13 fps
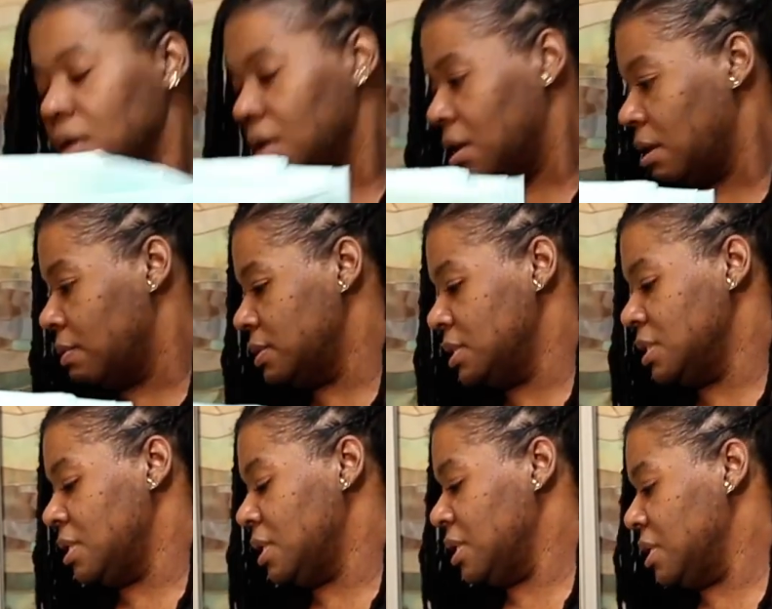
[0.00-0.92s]
I always
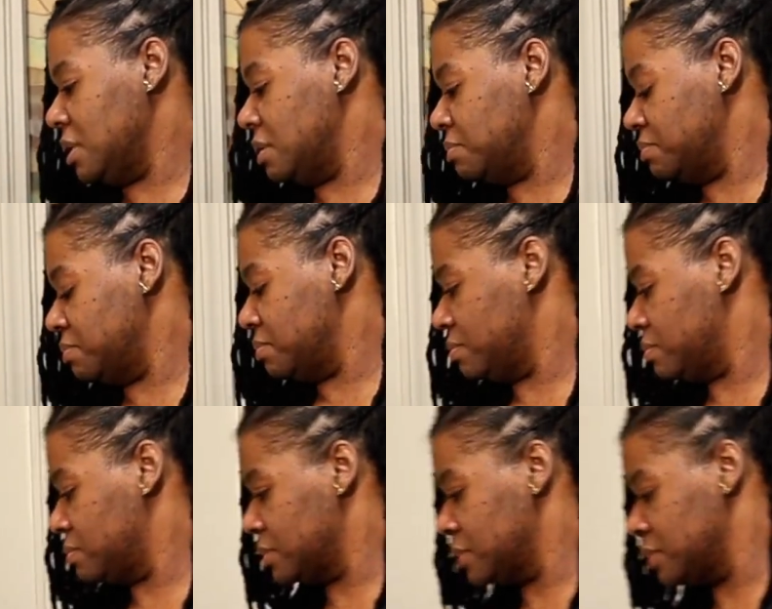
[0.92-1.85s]
get a
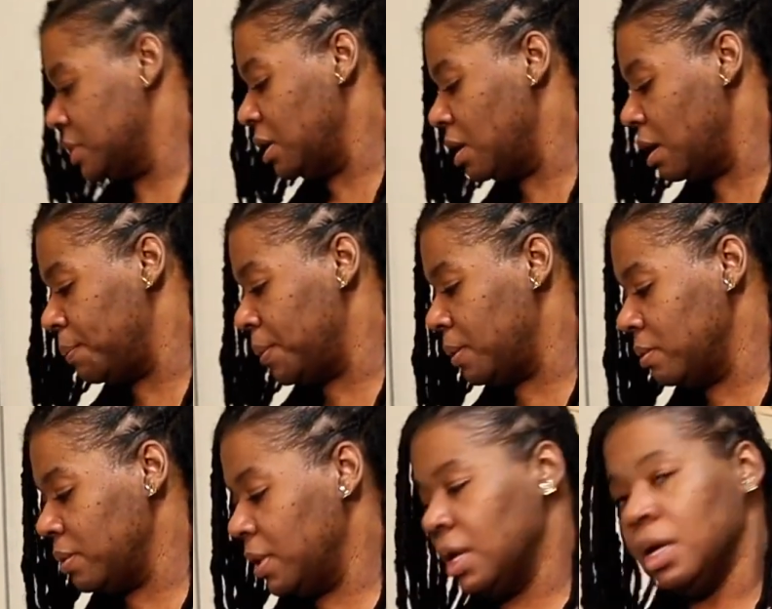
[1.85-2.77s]

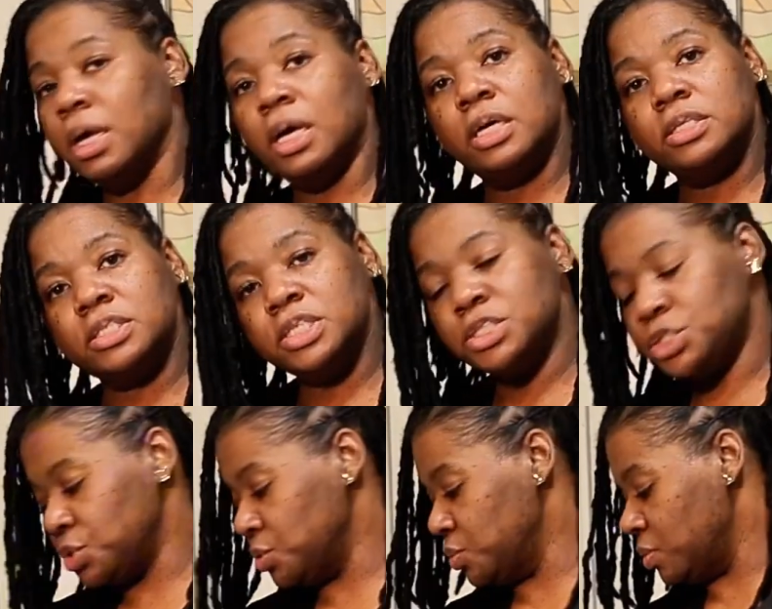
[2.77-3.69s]
couple.
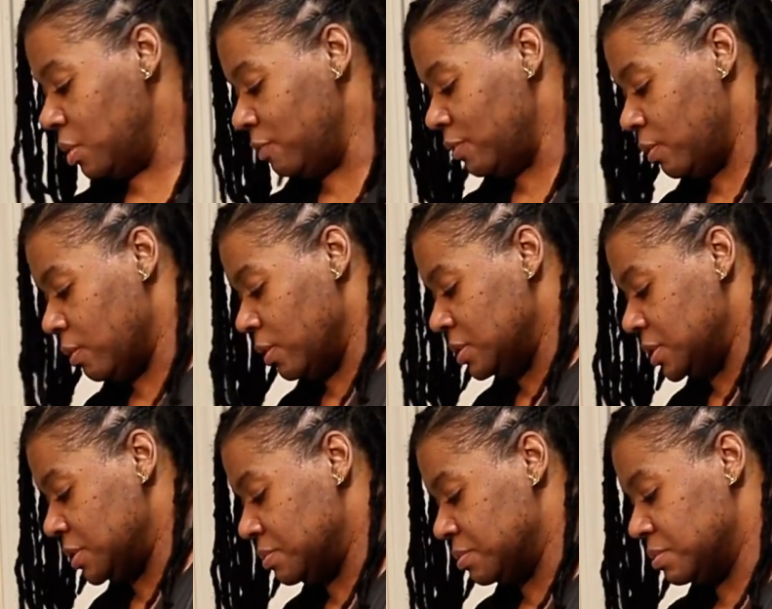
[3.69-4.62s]
Tissue, of course.
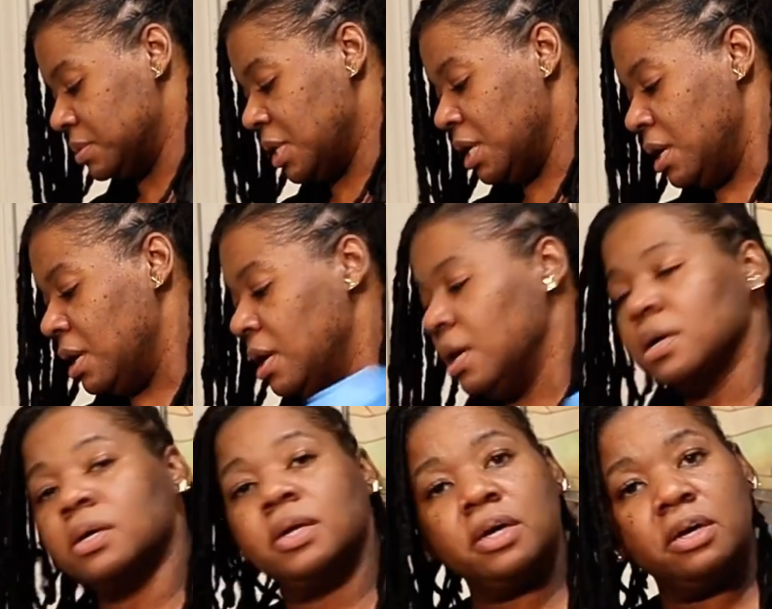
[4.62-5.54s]

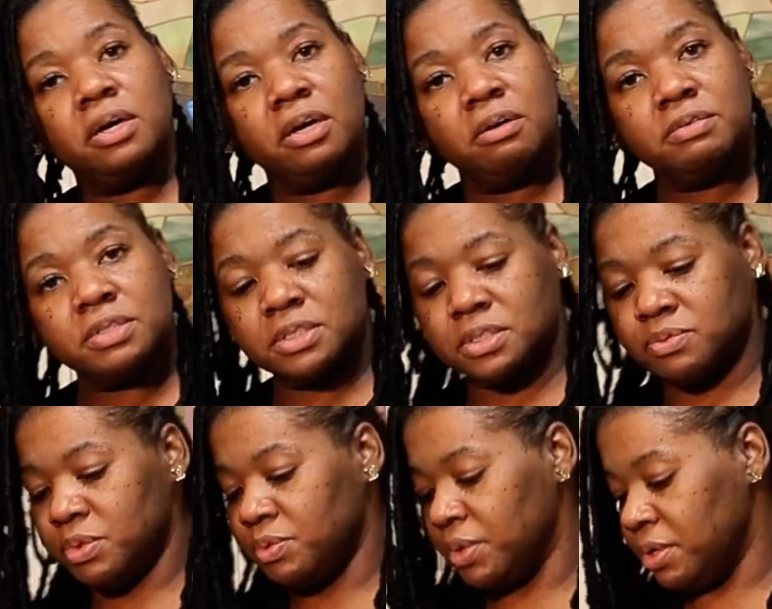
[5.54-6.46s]
Gloves, because
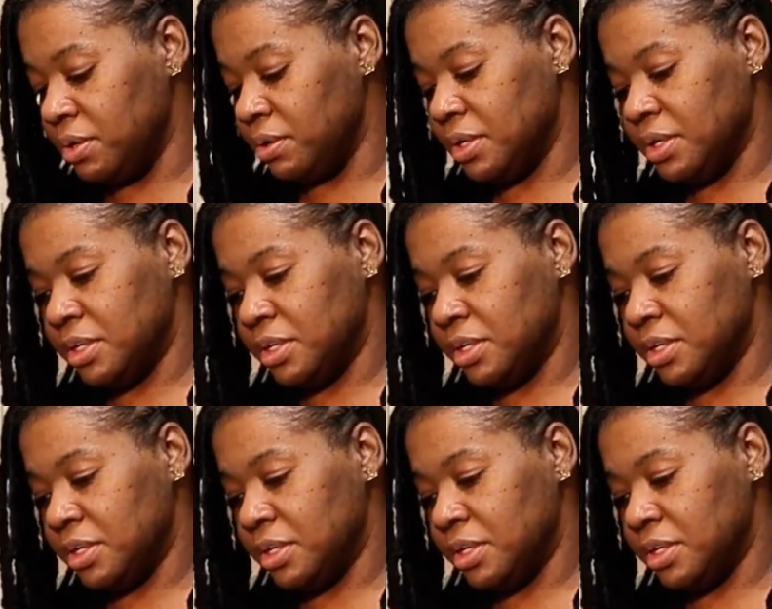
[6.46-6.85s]
we wear